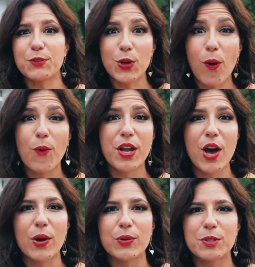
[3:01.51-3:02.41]
you don't
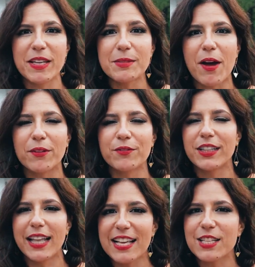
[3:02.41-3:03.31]
know, Space Mountain for the
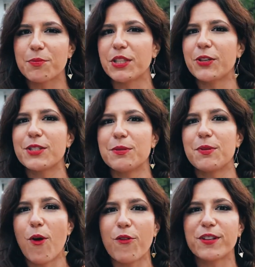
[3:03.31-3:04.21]
last couple of years has been
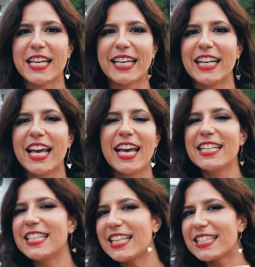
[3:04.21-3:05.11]
overtaken
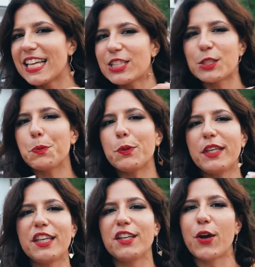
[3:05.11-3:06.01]
to this like
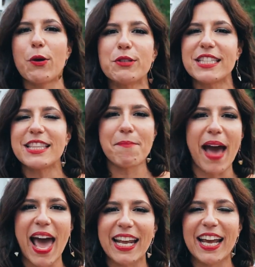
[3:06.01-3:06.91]
spooky ghost
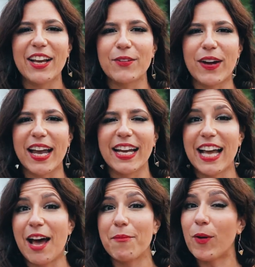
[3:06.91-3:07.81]
thematic, right?
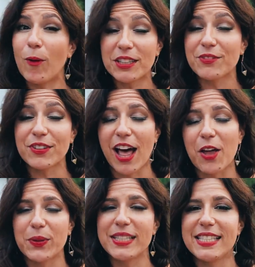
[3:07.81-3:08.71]
Only for the
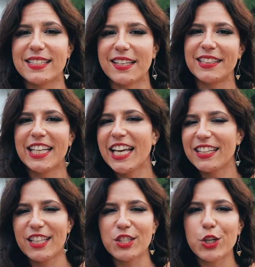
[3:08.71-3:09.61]
Halloween season.
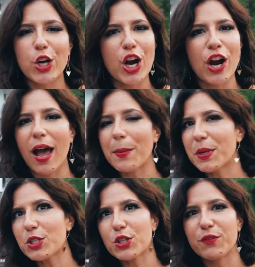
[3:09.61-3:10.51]
This year, I'm
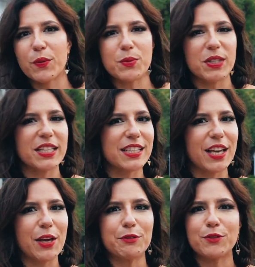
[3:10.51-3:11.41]
not sure if it was because
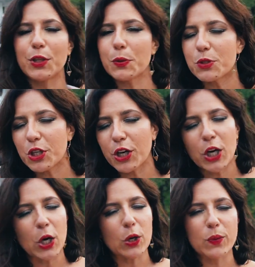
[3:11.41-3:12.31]
of
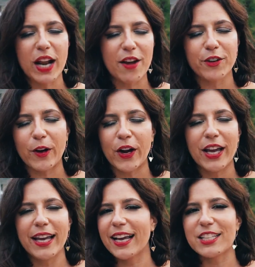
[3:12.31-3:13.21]
closure or whatever.
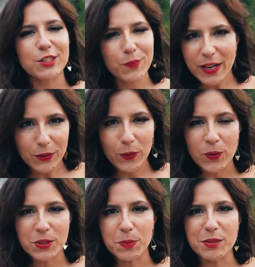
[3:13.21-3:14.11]
It's just regular
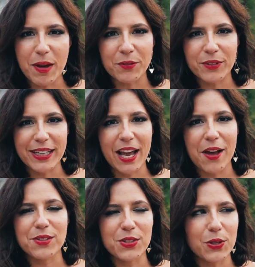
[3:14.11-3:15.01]
old Space Mountain right
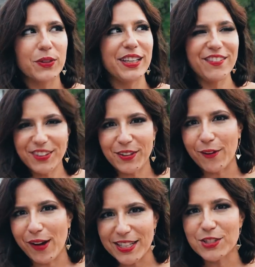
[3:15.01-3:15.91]
now. So even though that
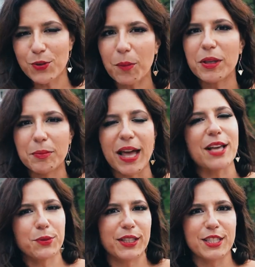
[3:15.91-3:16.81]
ride's normally a
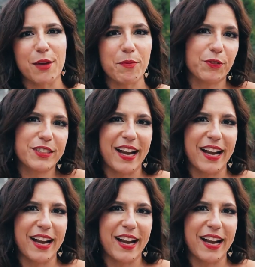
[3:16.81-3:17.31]
blast, we're gonna skip it for